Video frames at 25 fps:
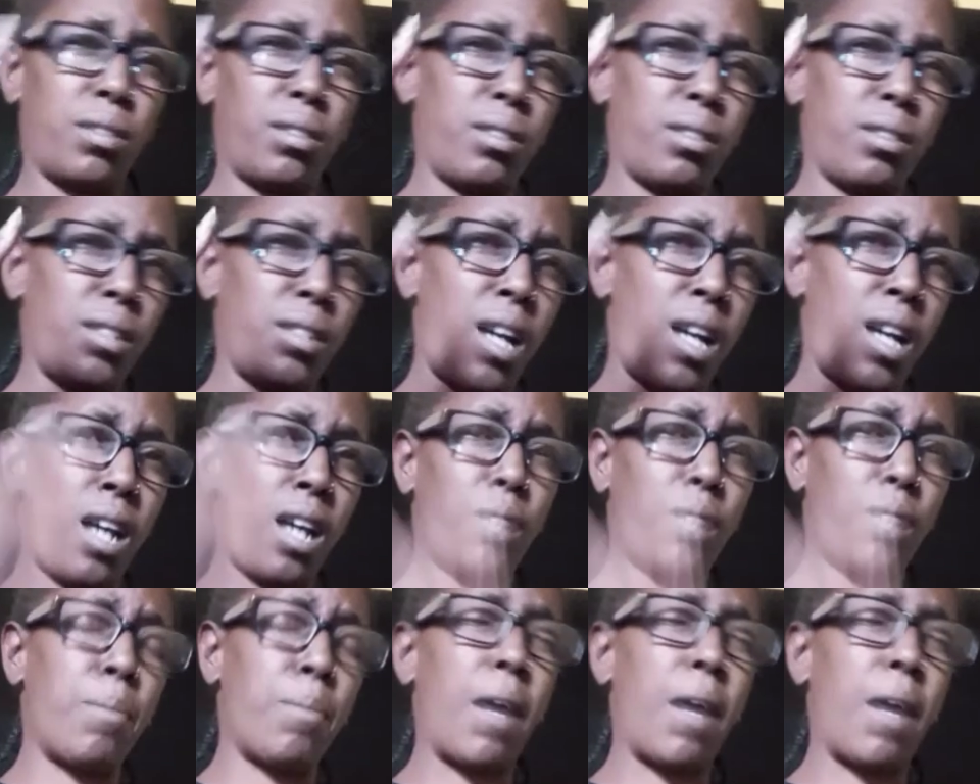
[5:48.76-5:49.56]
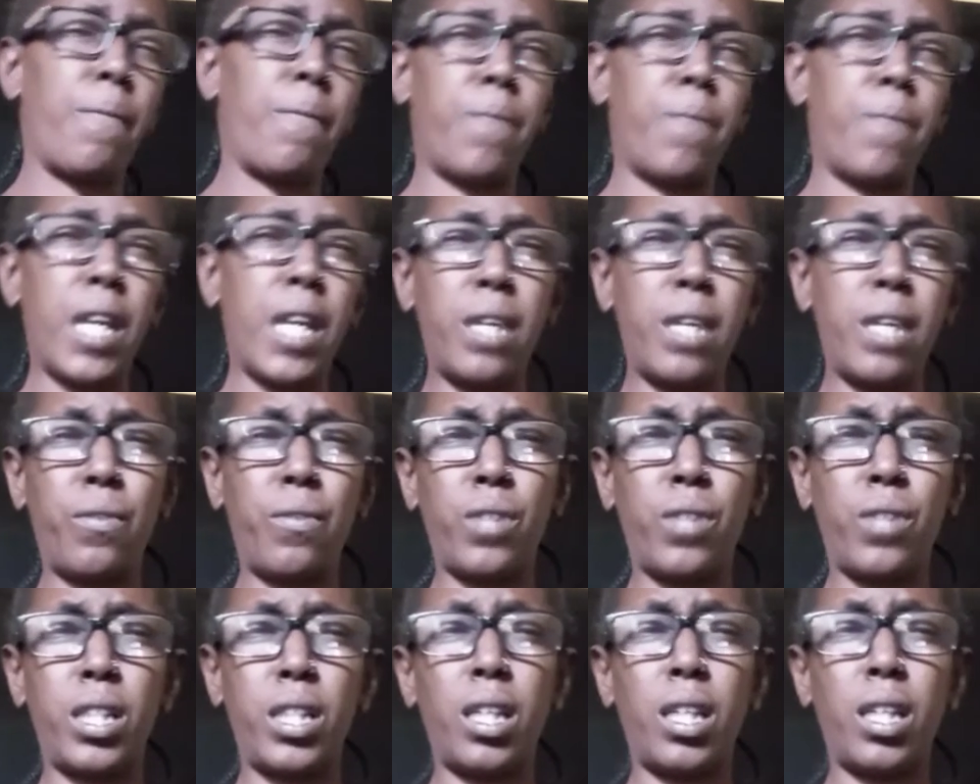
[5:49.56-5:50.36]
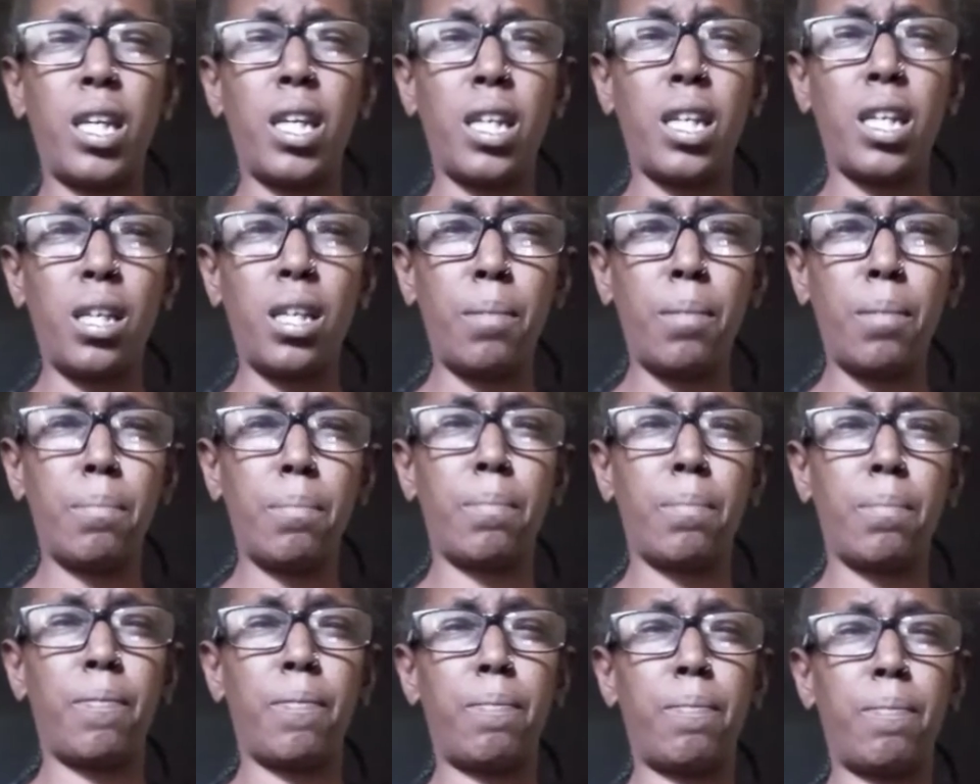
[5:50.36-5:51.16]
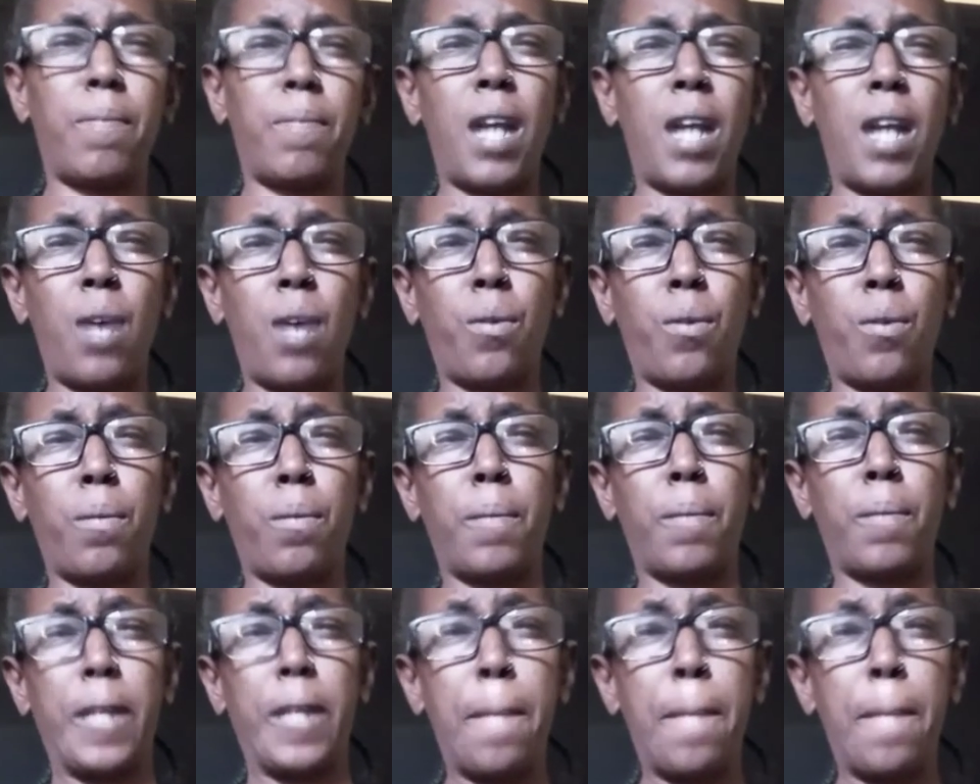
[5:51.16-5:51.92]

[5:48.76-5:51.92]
out of my favorite CBD